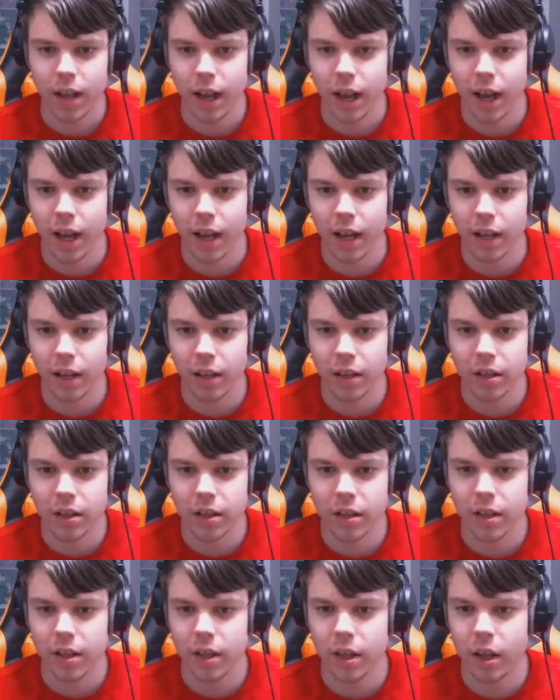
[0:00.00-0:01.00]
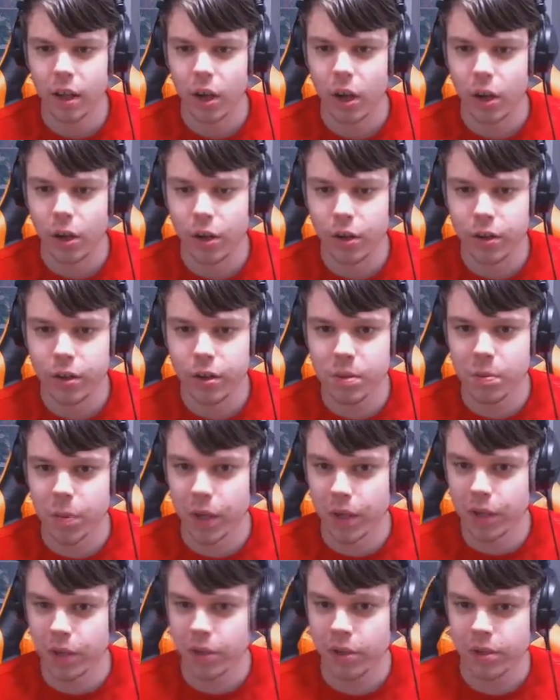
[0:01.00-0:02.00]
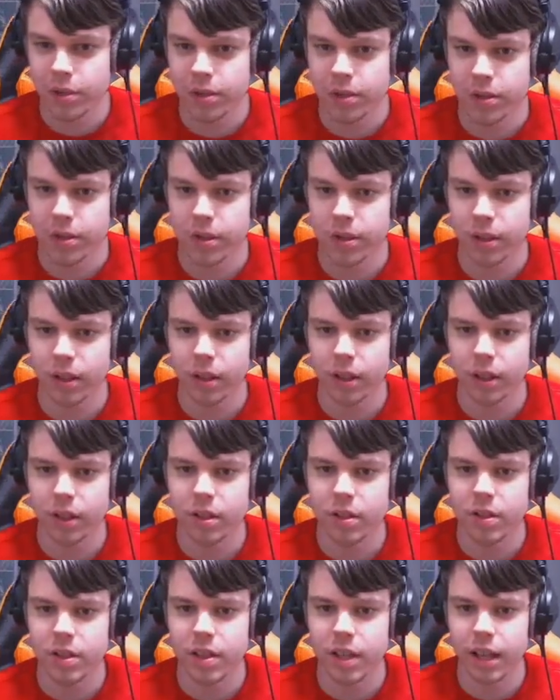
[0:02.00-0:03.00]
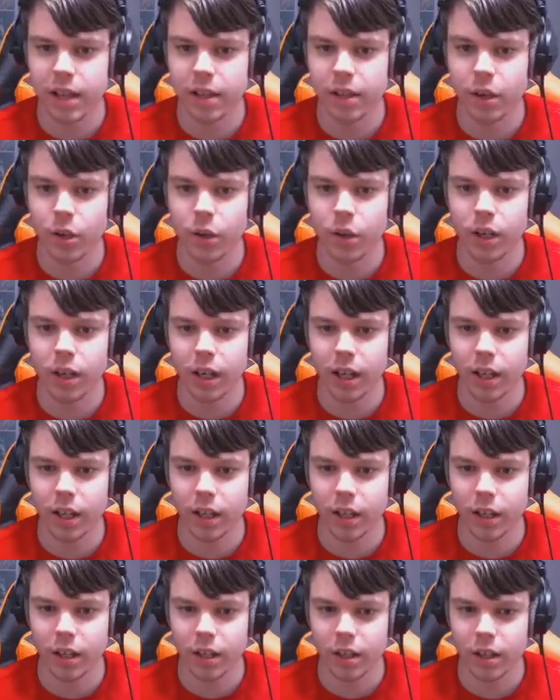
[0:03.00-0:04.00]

And all those monsters stay loaded in.